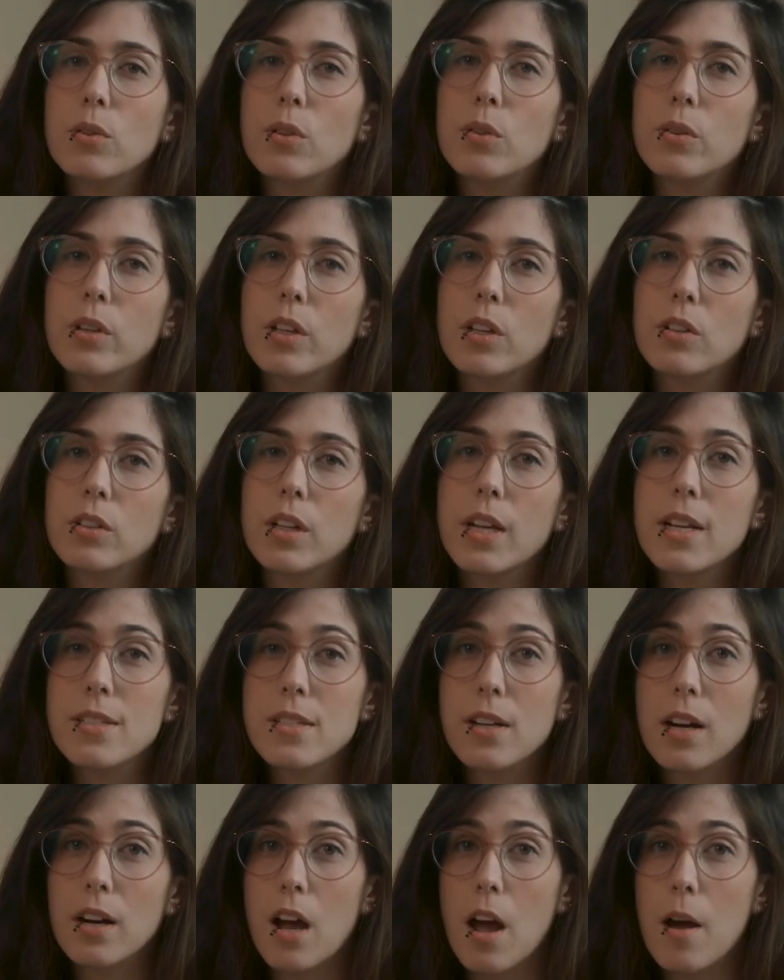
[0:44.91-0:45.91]
looking on
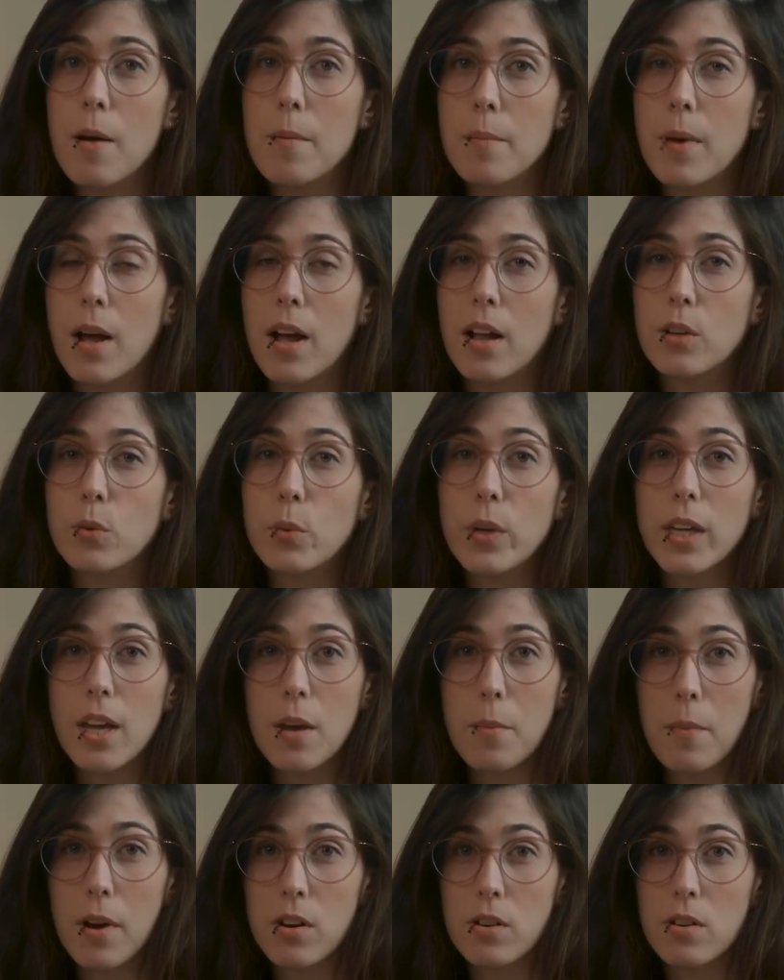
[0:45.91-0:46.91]
Instagram, and we
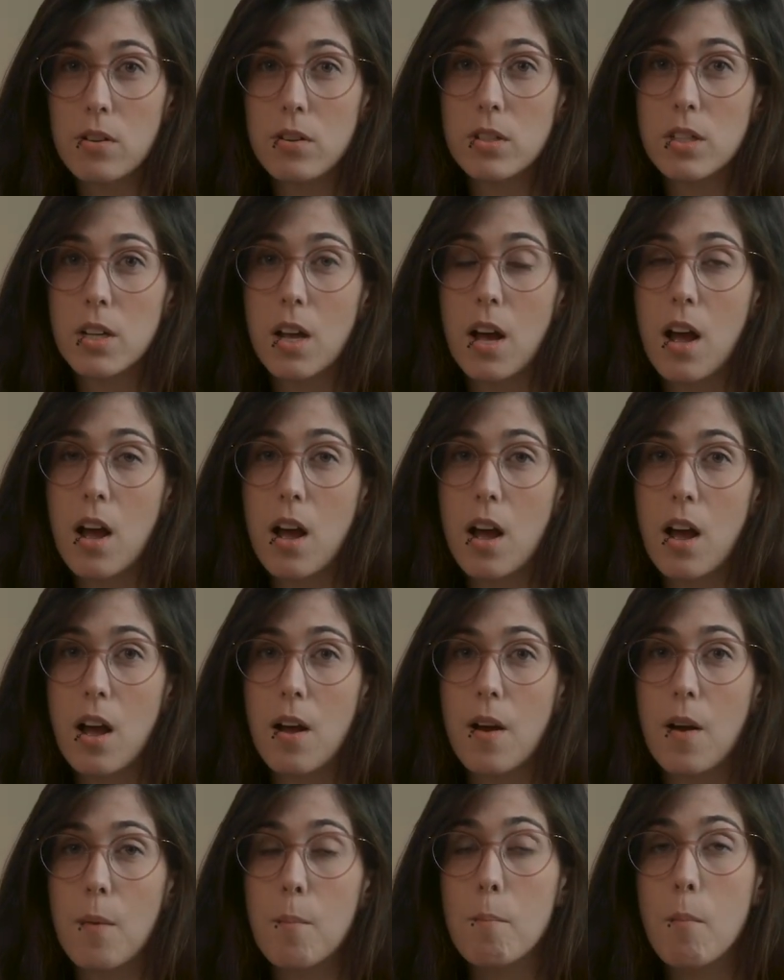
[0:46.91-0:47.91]
came across
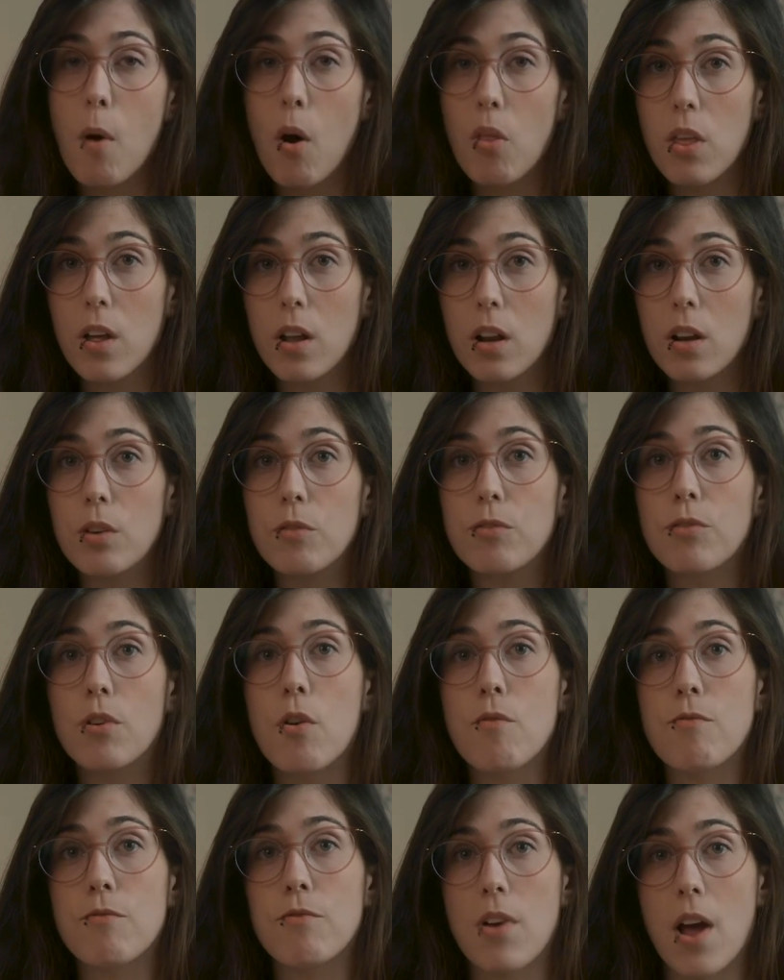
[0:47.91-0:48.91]
a model
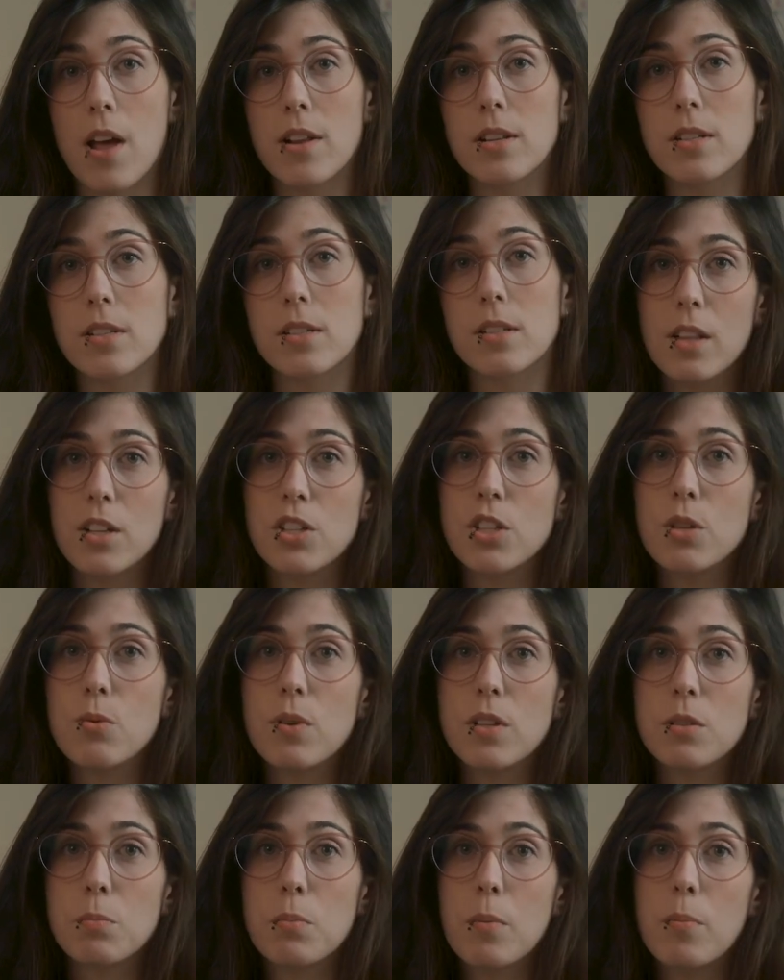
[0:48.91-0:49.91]
from France that she
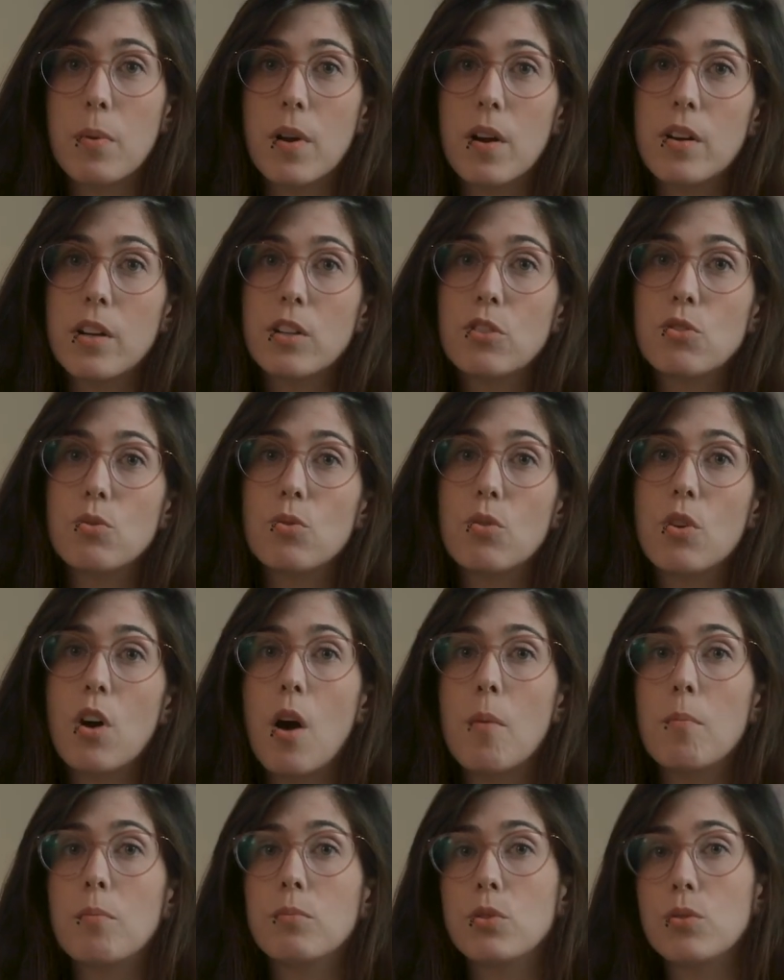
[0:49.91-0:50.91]
was preparing to
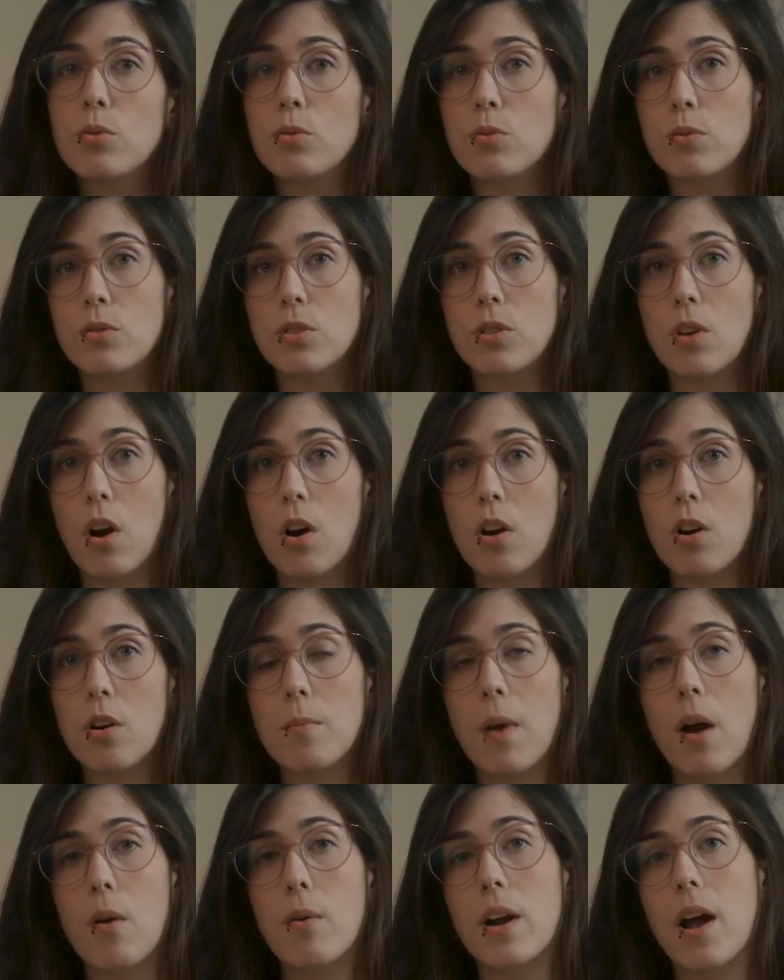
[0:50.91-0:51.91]
come to
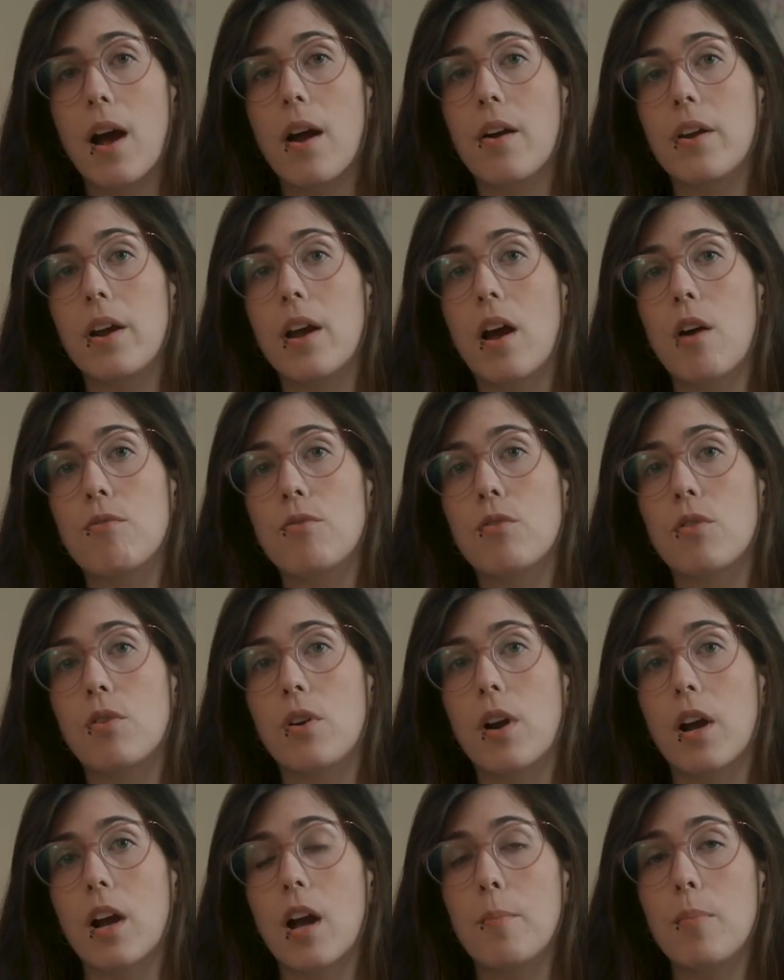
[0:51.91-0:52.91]
Stockholm, our area,
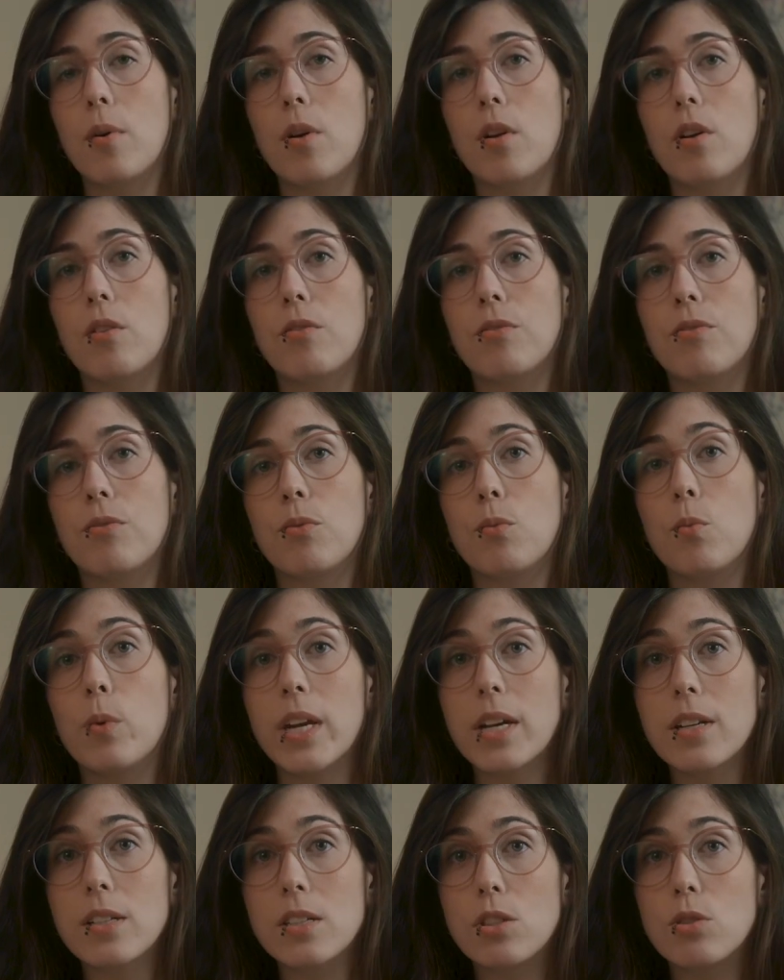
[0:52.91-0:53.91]
for a couple of
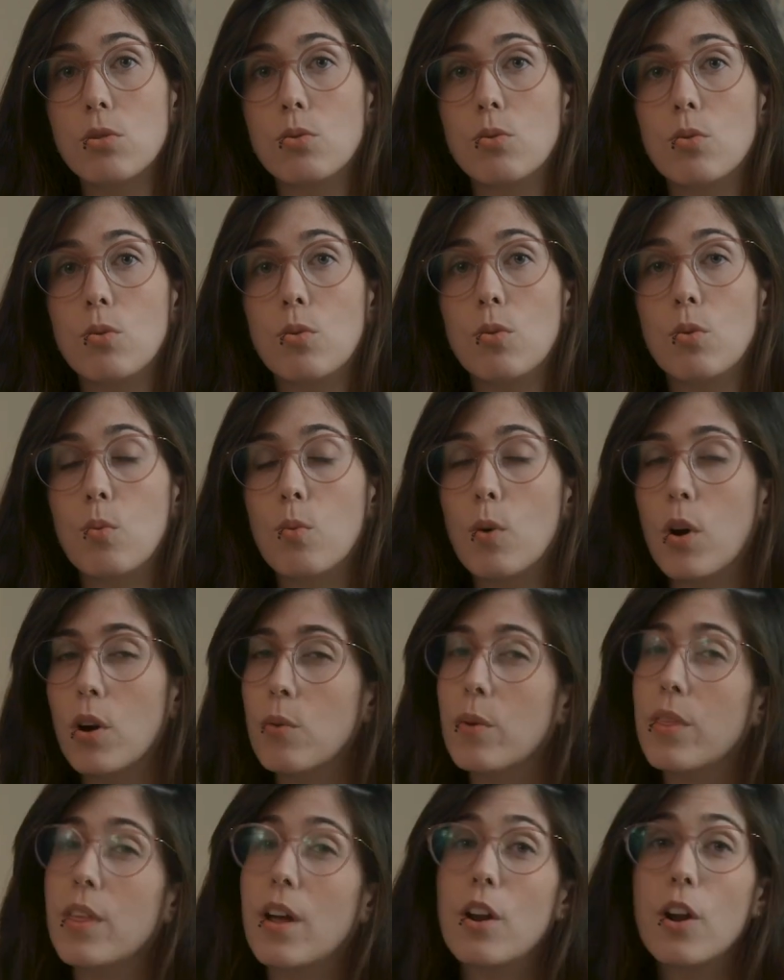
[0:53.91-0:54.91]
weeks to
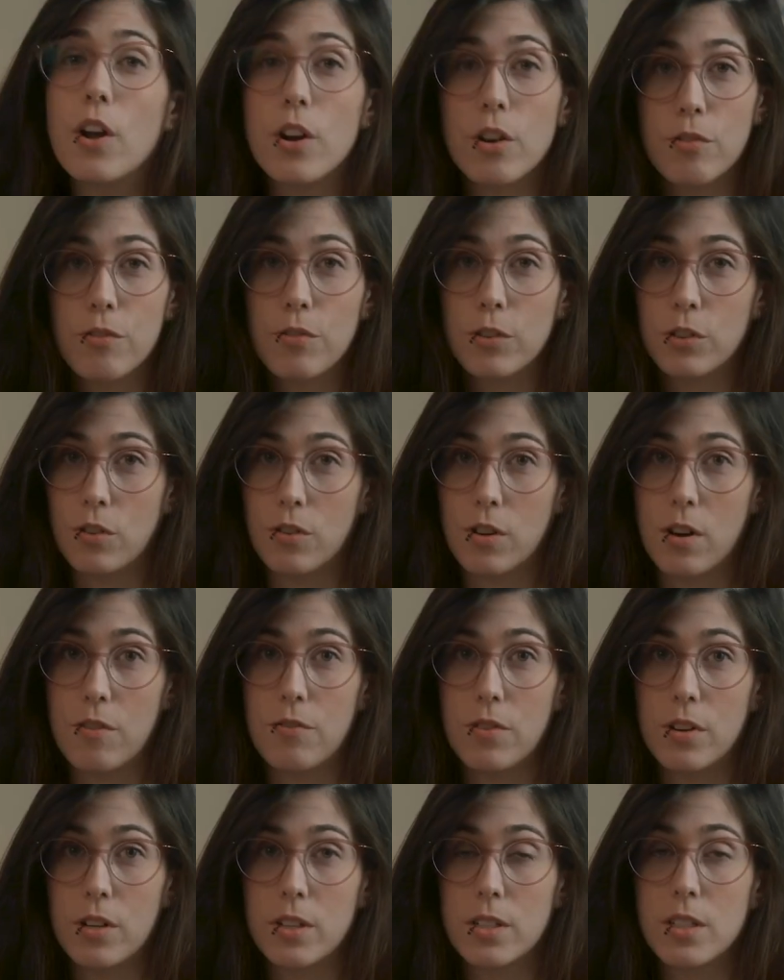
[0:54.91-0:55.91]
work with a lot of
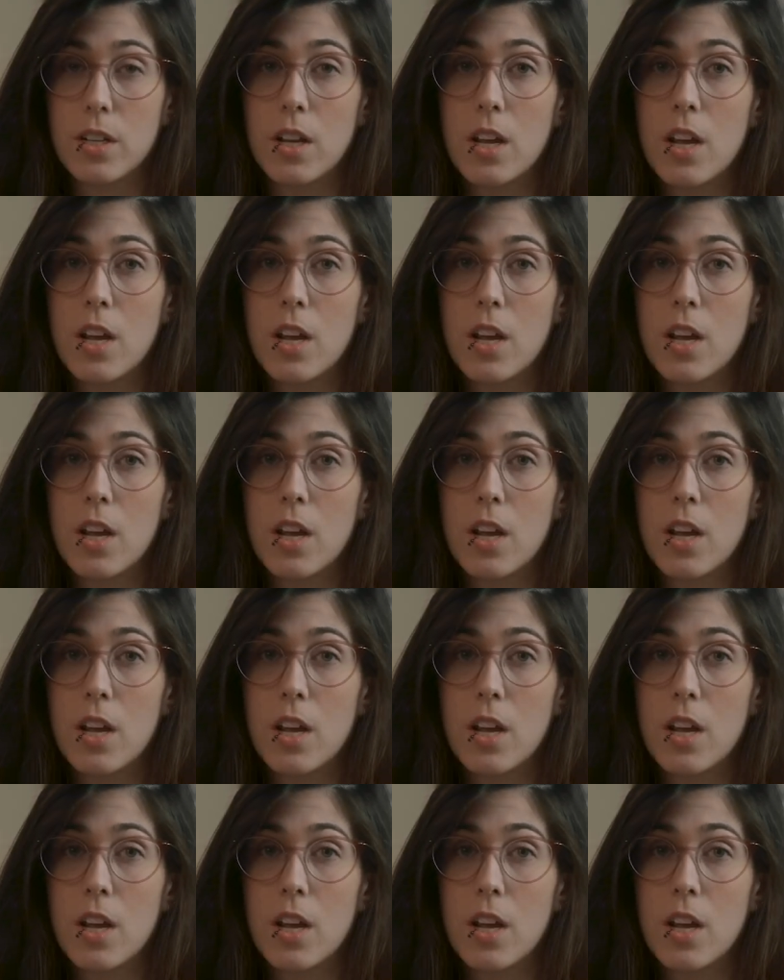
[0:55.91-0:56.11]
photographers.